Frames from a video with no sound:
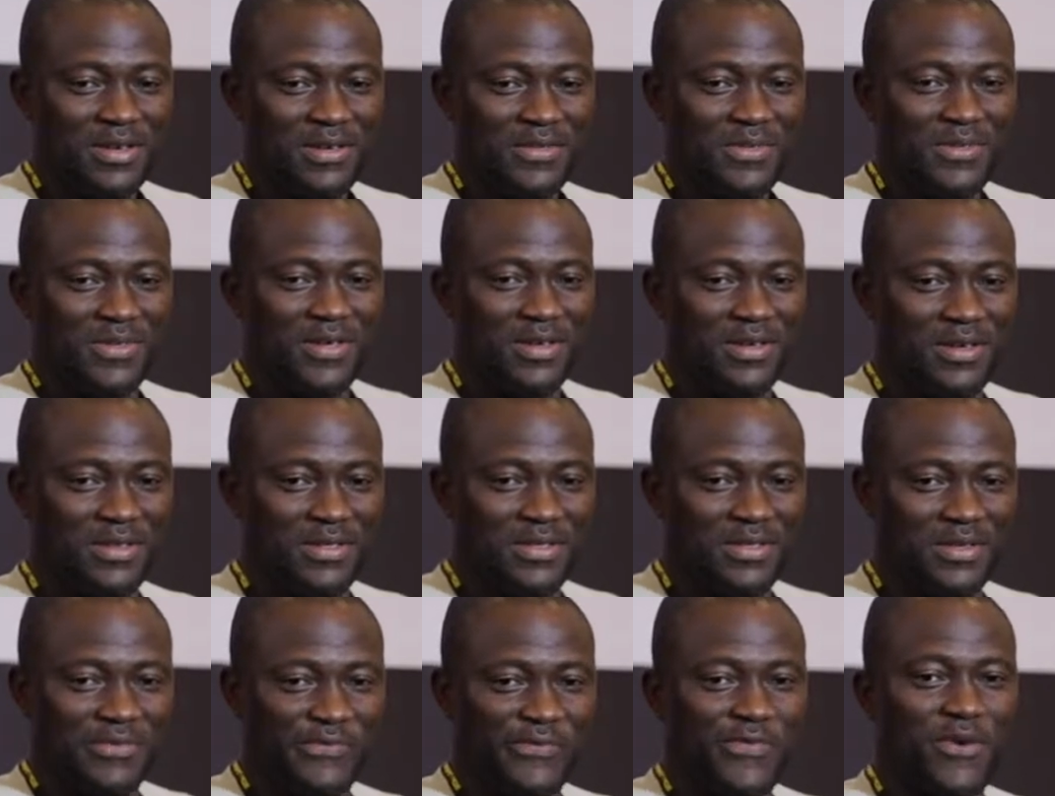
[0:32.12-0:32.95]
the,
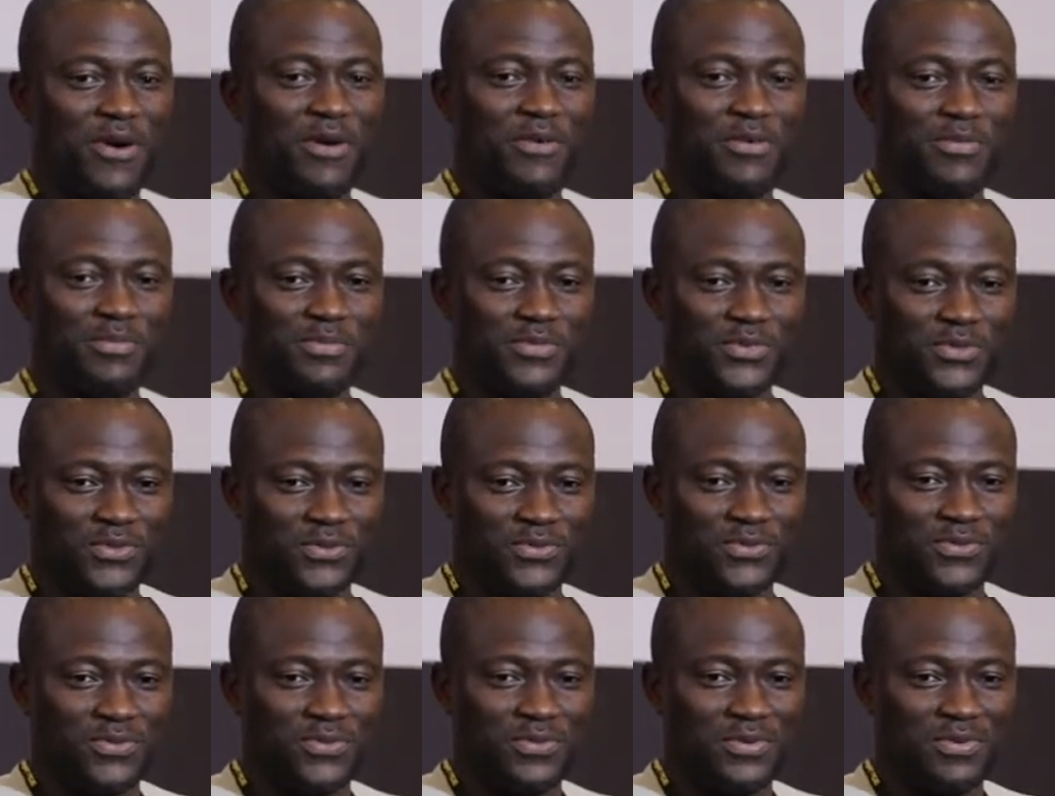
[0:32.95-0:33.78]
the forum
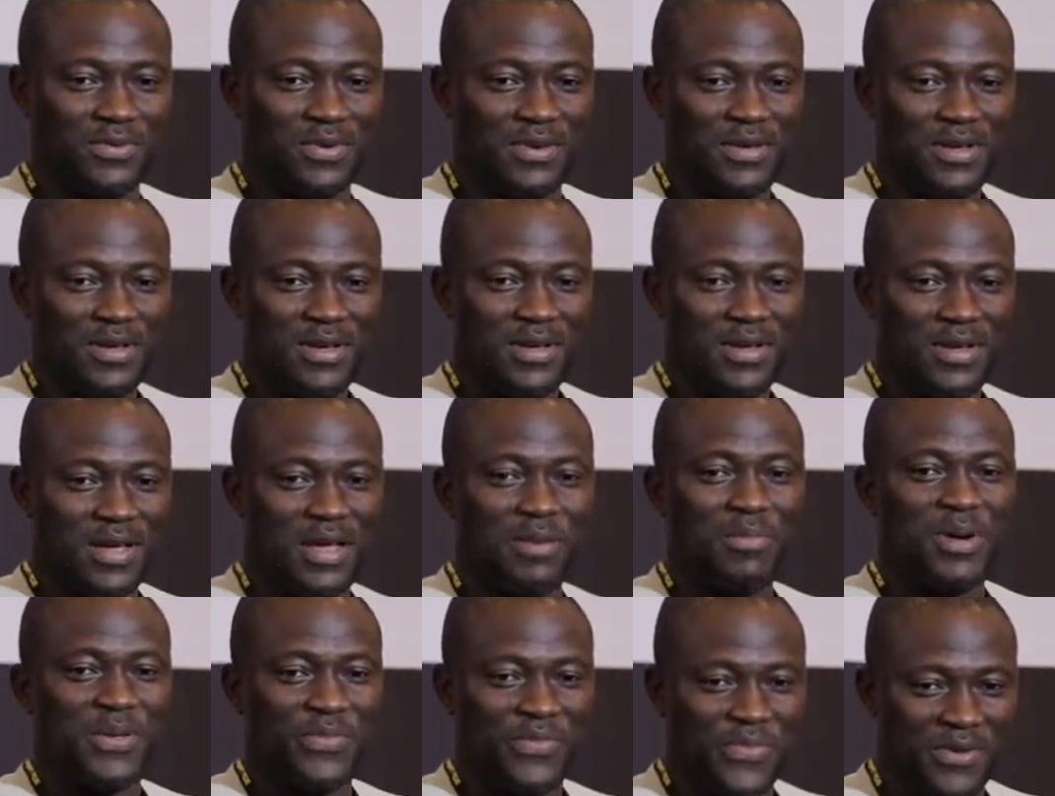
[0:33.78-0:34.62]
to
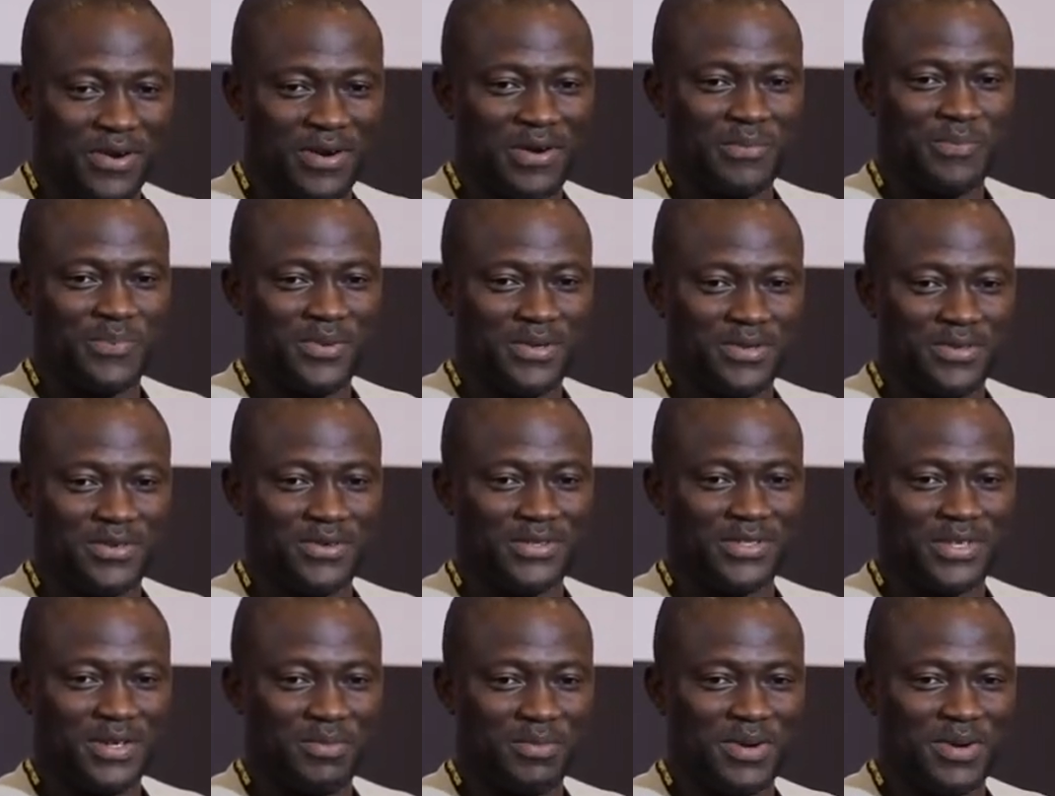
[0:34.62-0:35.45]
urban therapy,
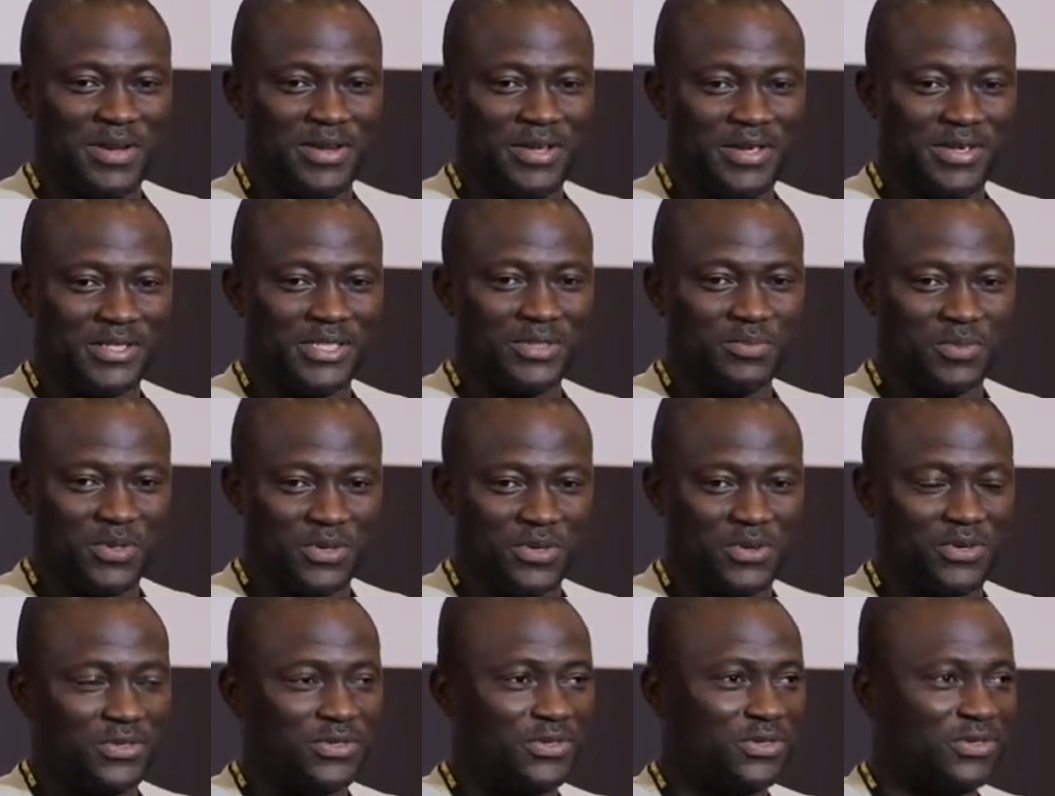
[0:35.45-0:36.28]
not urban age,
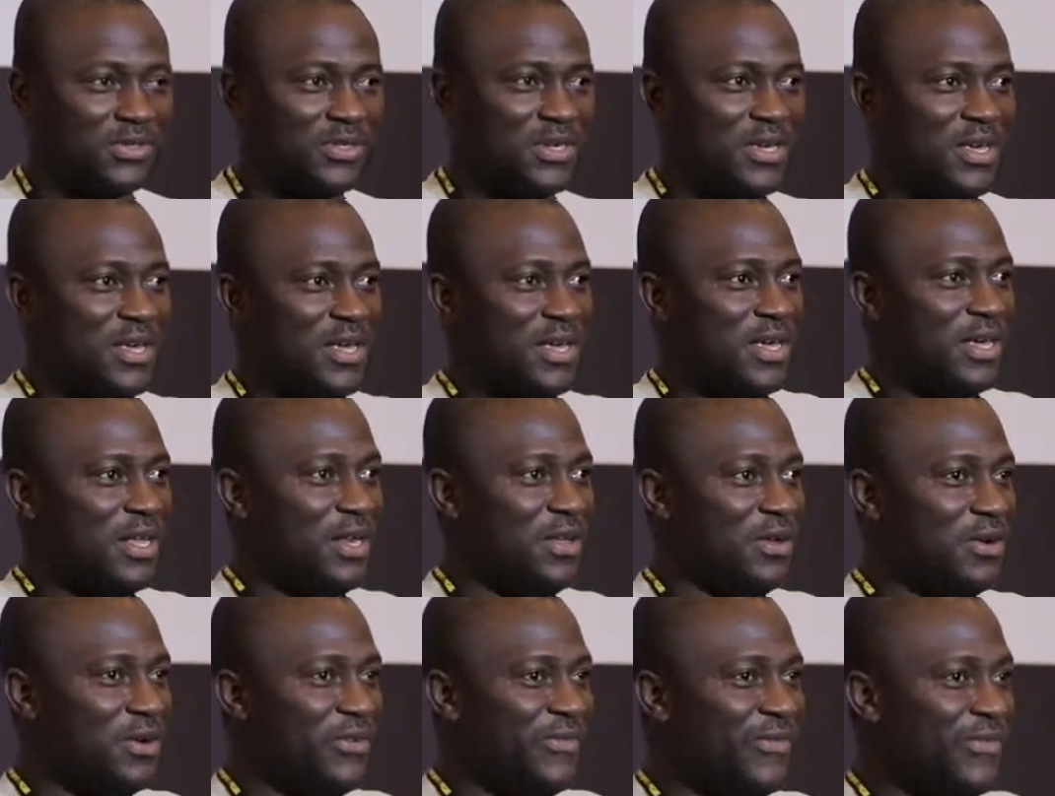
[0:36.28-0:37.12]
because a
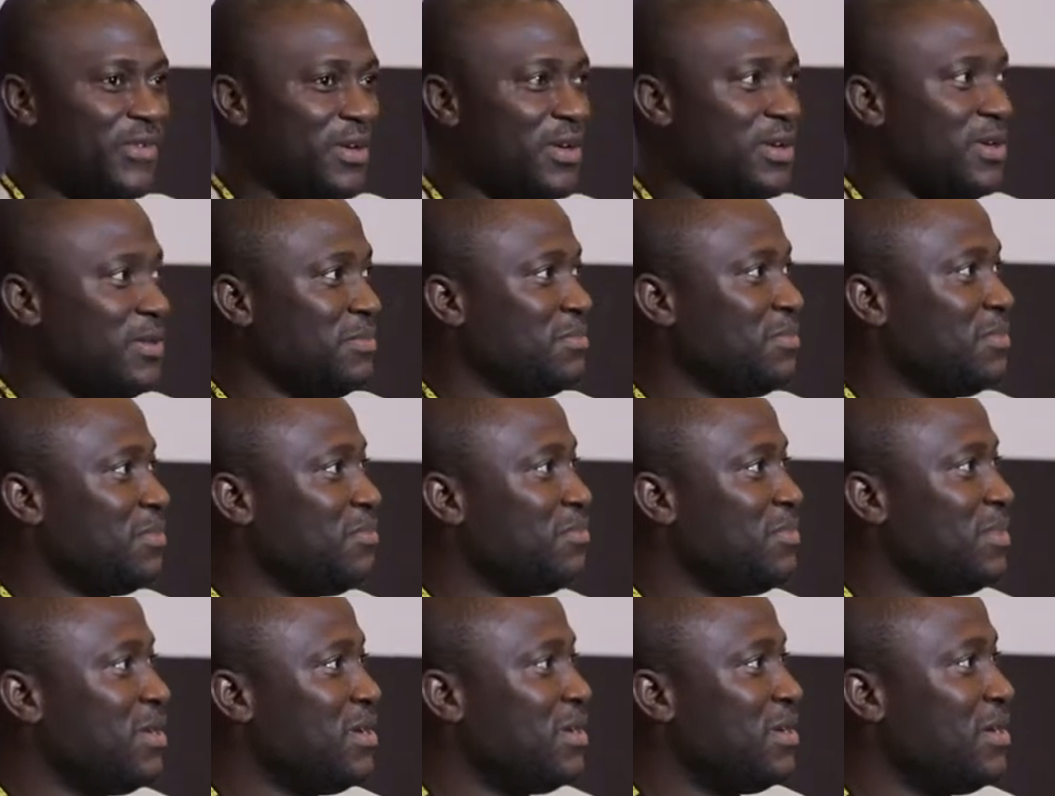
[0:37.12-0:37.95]
lot of
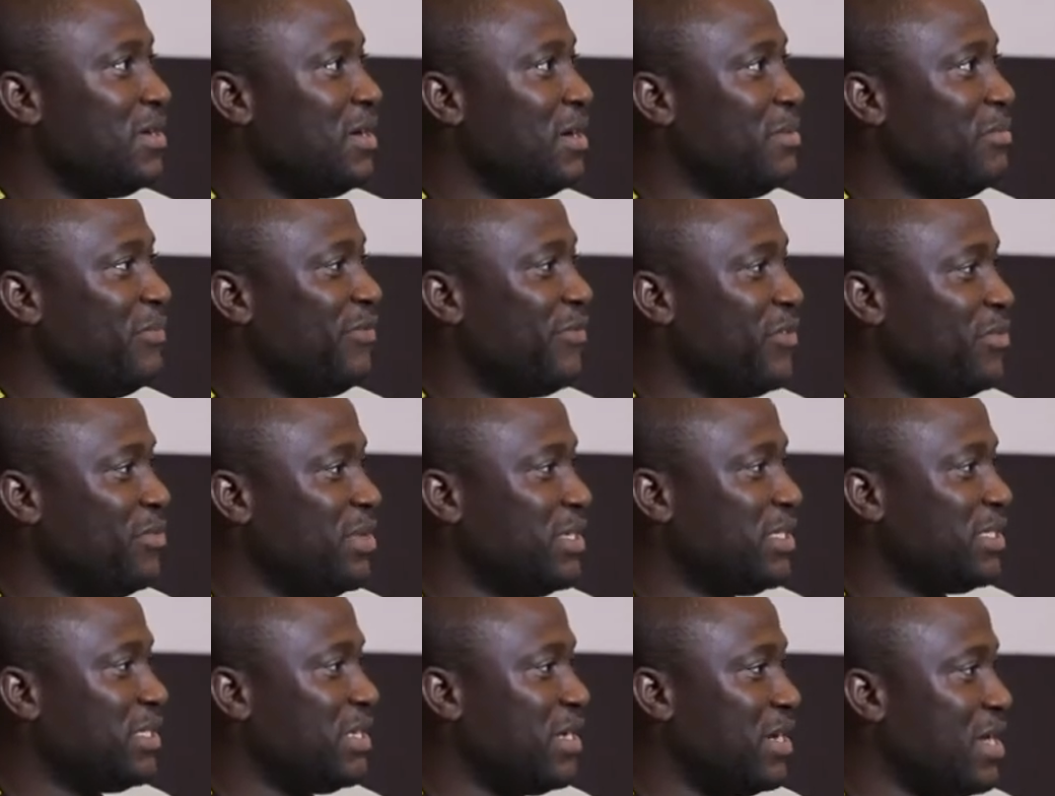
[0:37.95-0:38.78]
um, um,
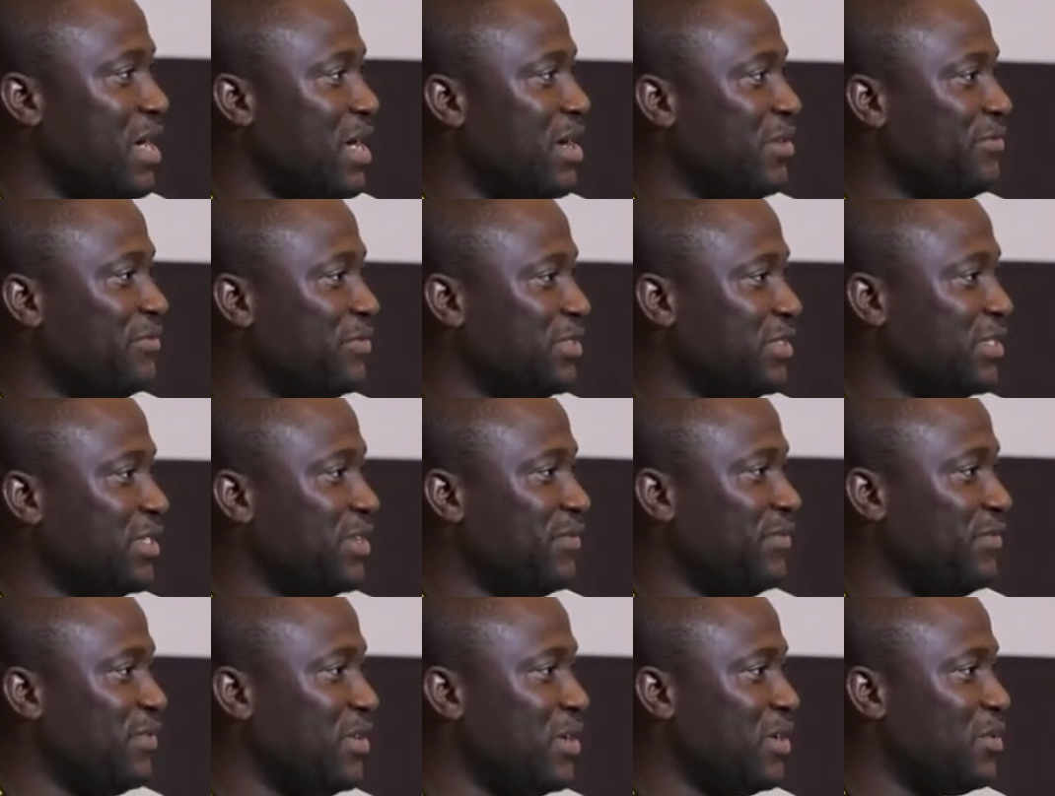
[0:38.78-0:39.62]
information that I have
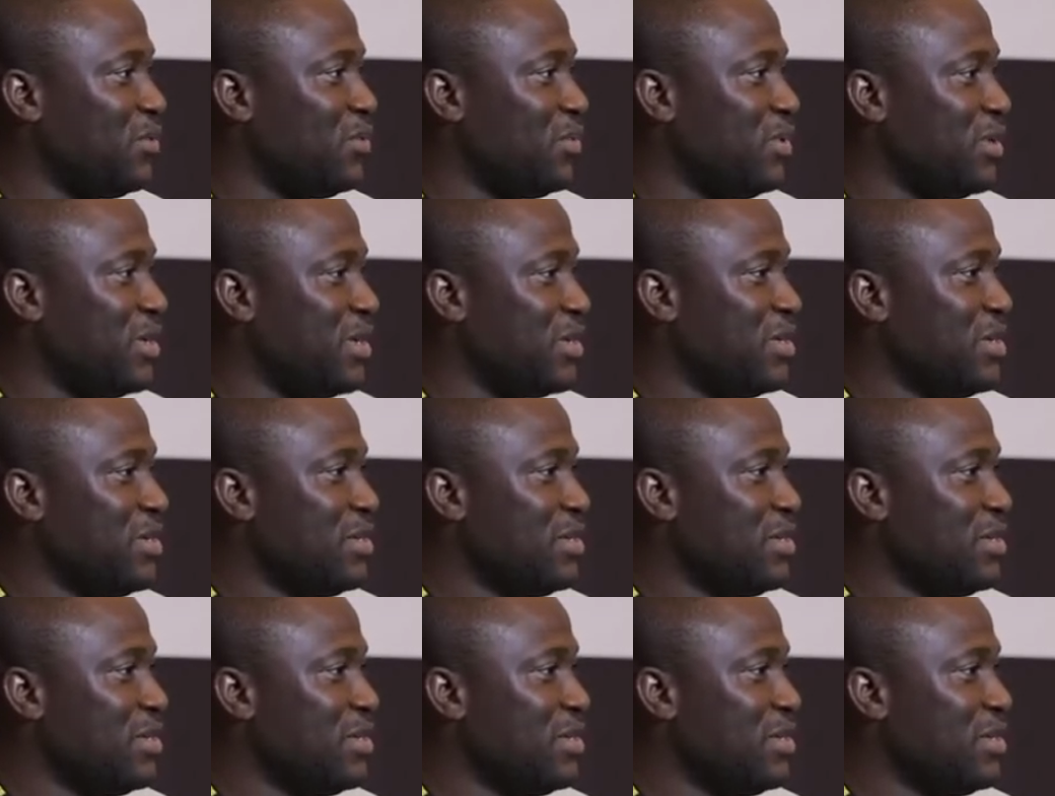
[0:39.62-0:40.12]
received here will,